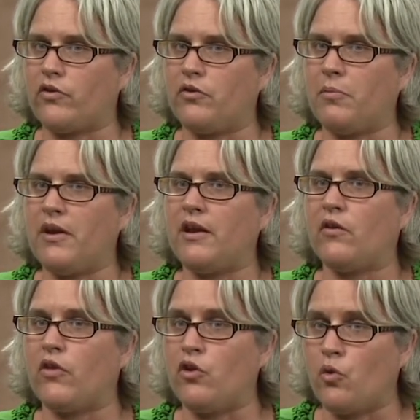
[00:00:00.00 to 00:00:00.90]
So
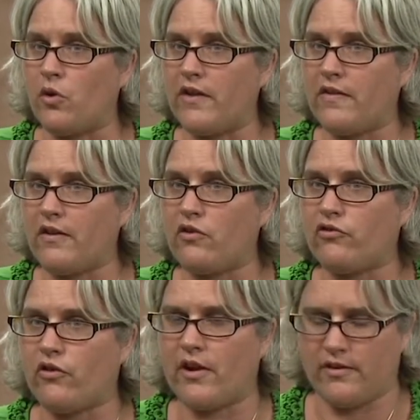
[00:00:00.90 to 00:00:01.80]
depending on the noise that
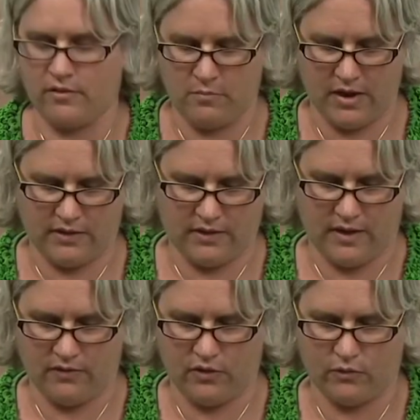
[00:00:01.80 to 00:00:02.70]
you're trying to make
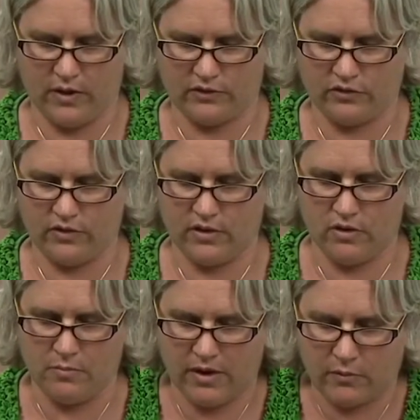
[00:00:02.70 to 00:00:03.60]
and the direction that
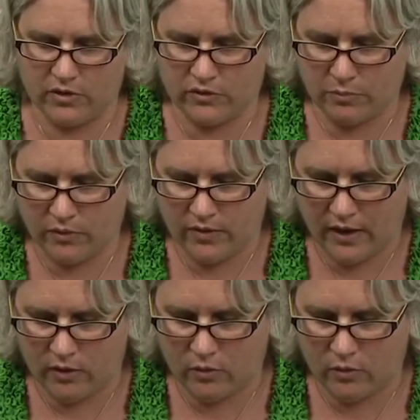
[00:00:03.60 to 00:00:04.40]
you might want to put that